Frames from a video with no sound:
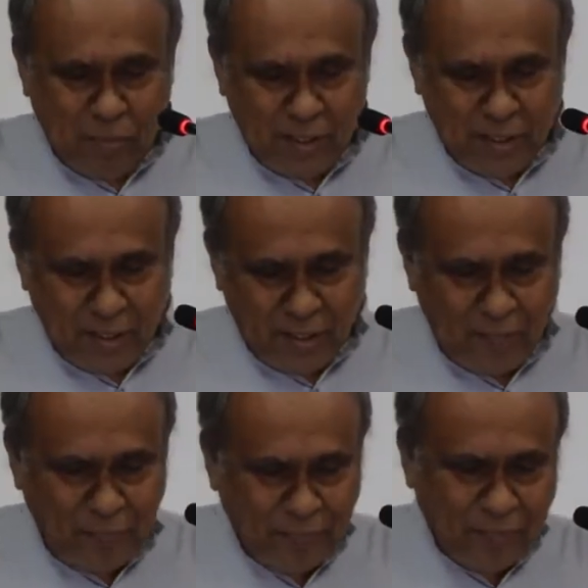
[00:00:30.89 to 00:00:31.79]
But
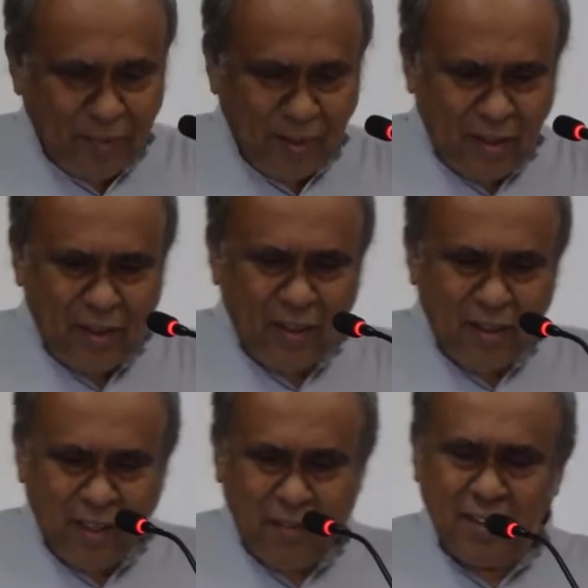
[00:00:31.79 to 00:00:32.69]

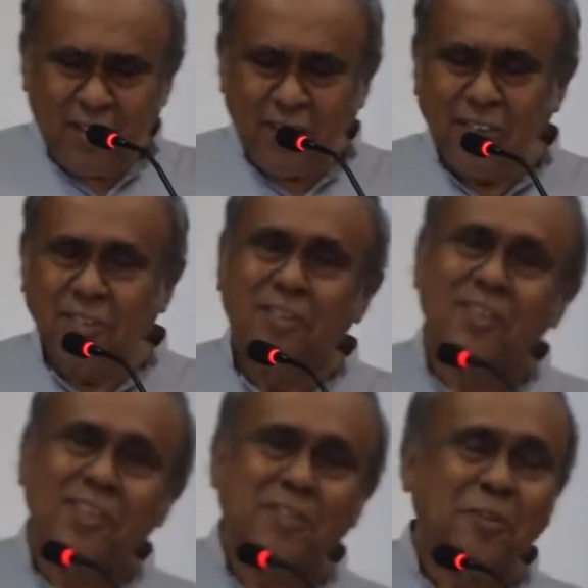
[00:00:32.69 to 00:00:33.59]
even this
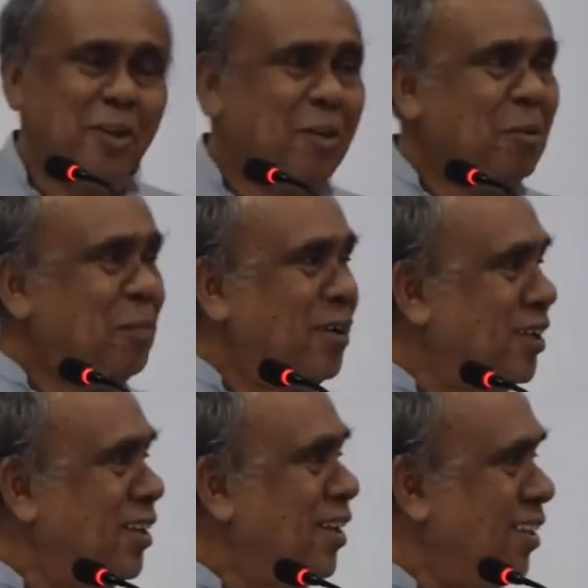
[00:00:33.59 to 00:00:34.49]
talk is going to be
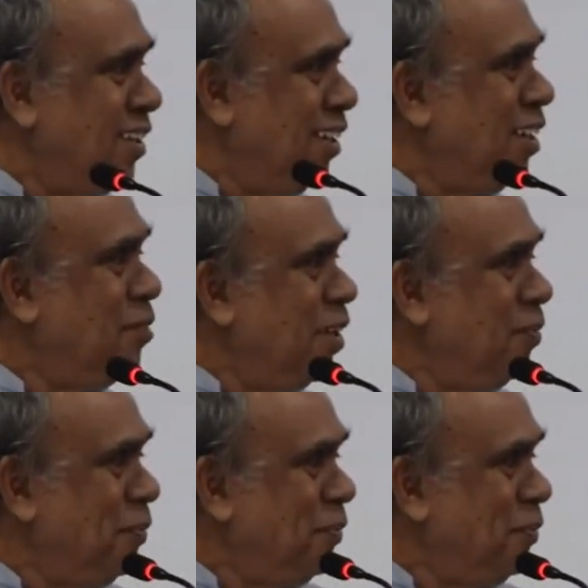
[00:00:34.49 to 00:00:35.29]
political in a way.